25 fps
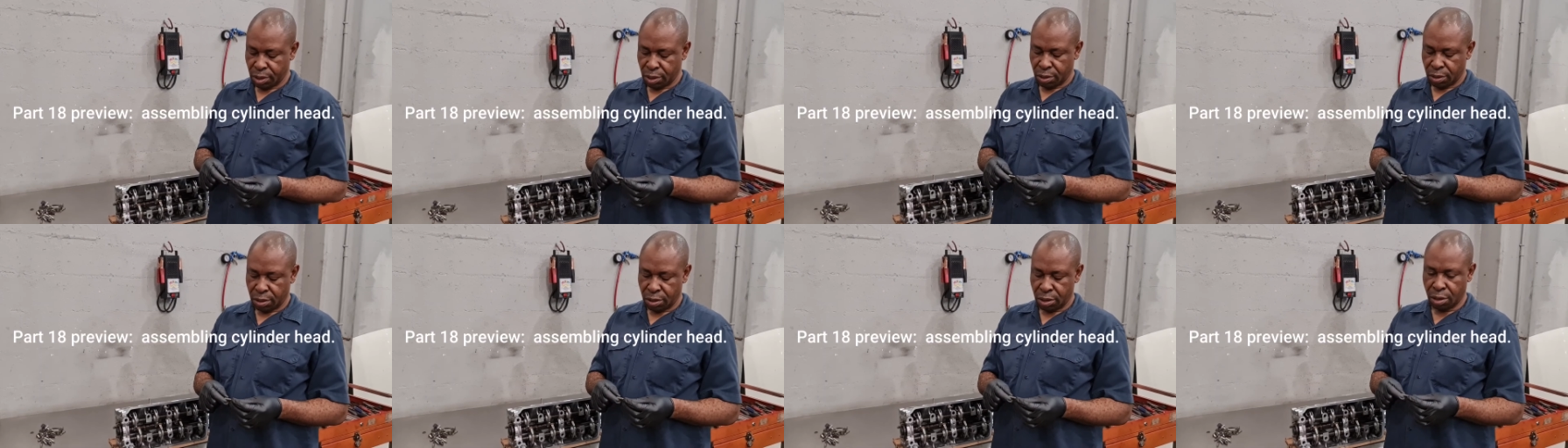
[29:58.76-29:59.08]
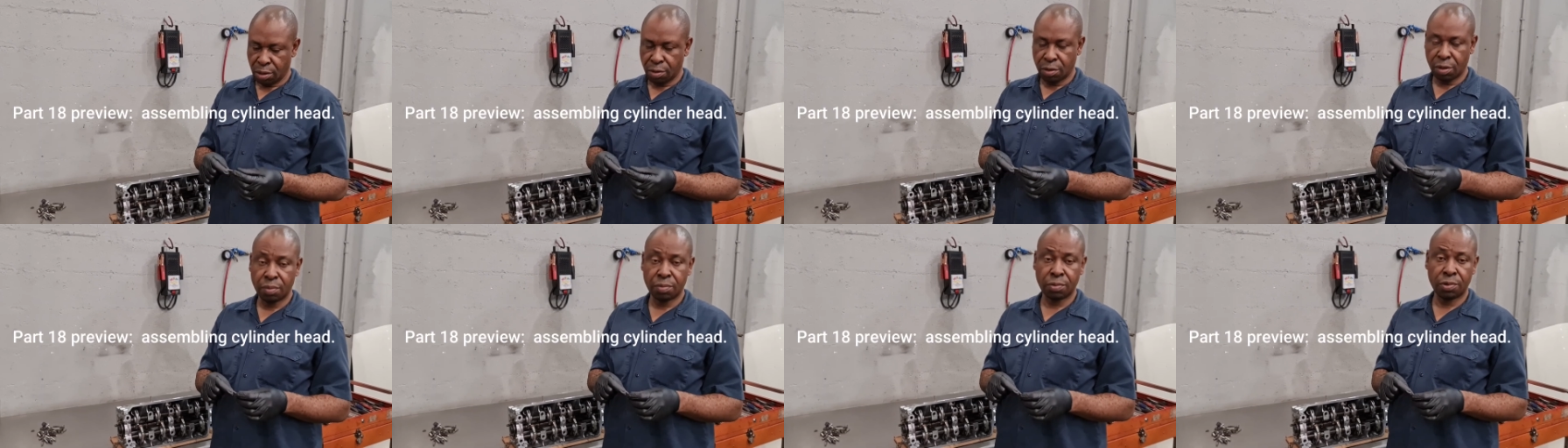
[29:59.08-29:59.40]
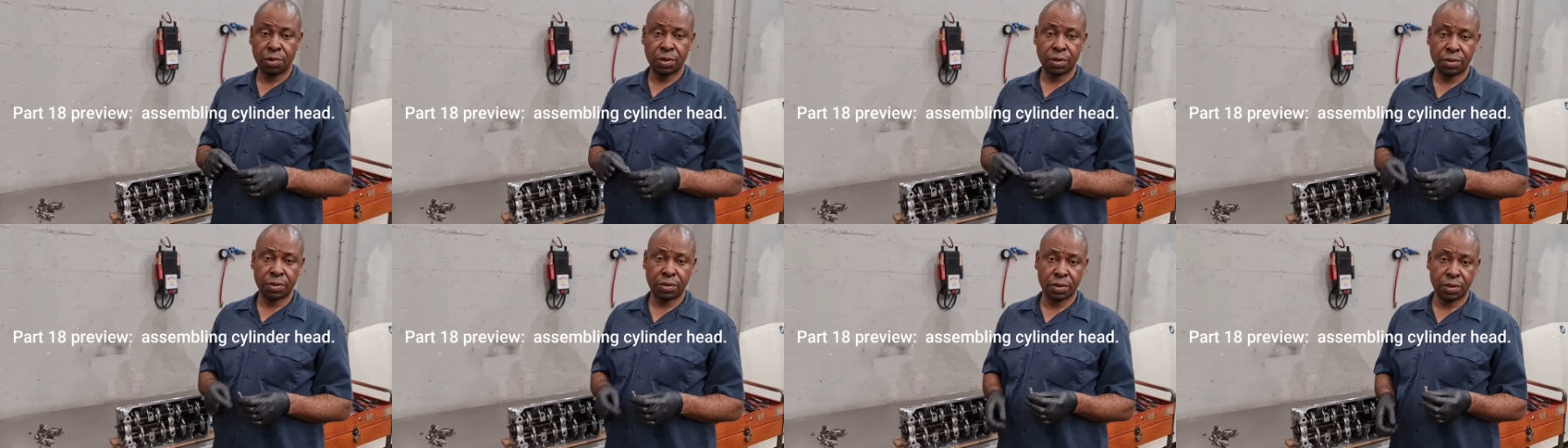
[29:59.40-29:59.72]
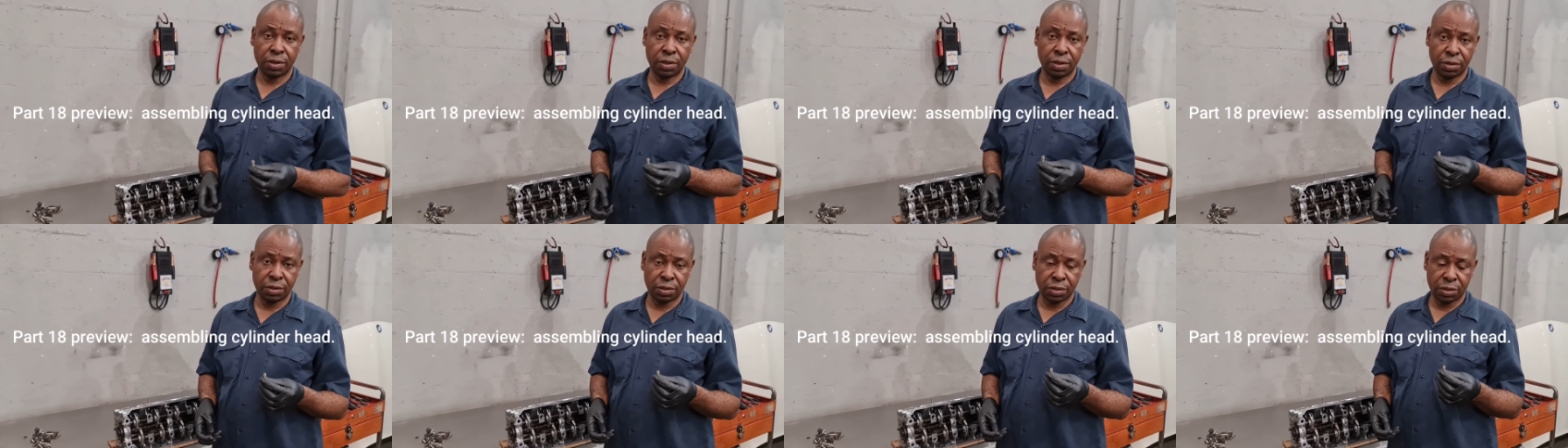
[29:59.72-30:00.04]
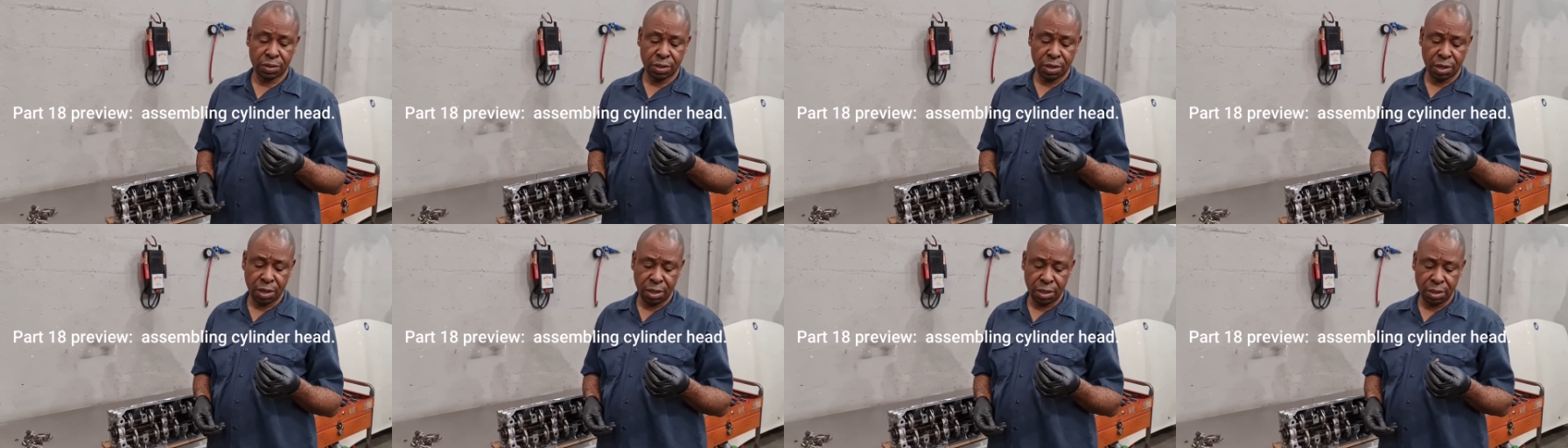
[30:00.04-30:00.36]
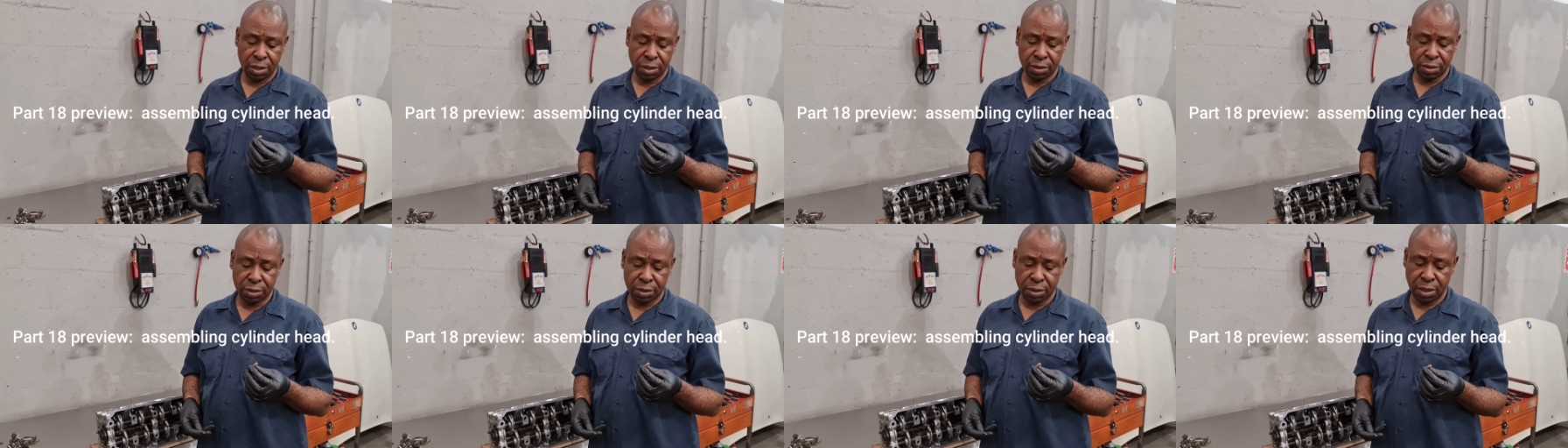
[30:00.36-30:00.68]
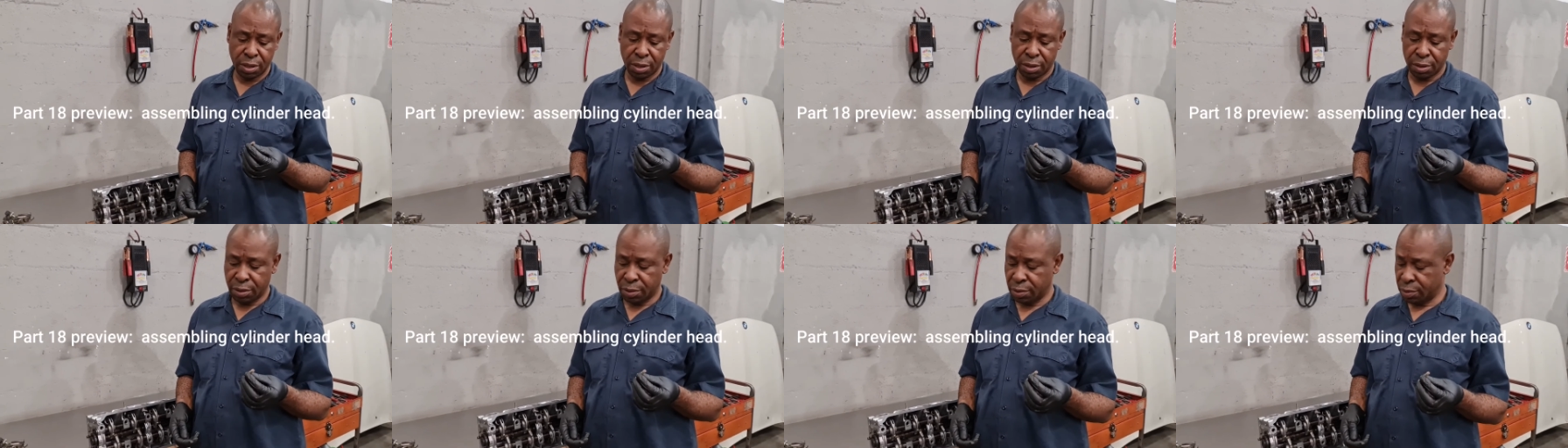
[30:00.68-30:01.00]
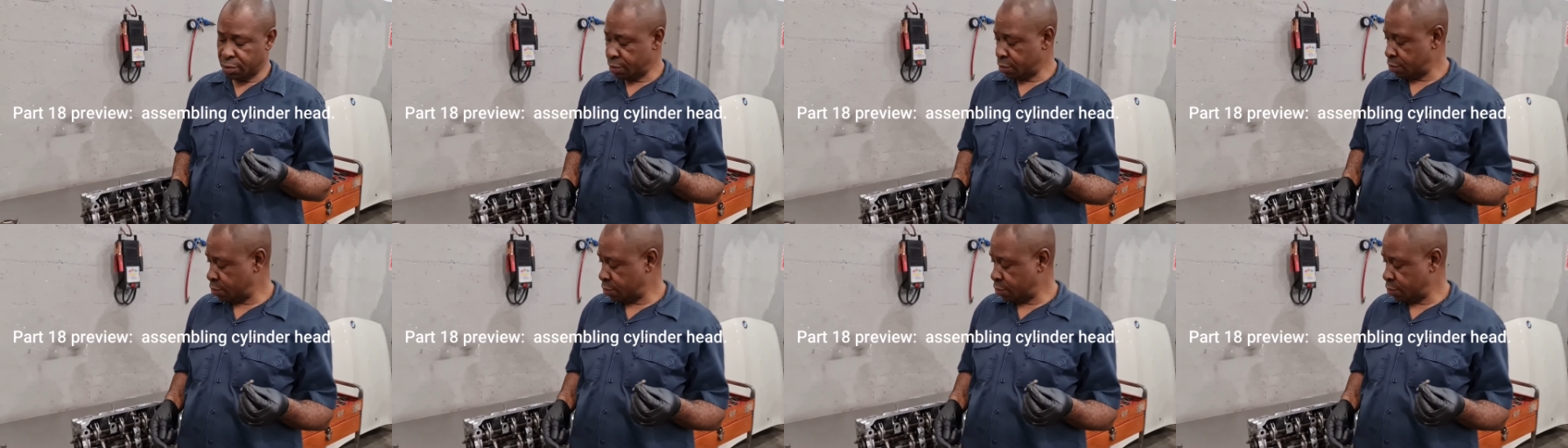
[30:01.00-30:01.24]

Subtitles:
Now I'm going to install the stud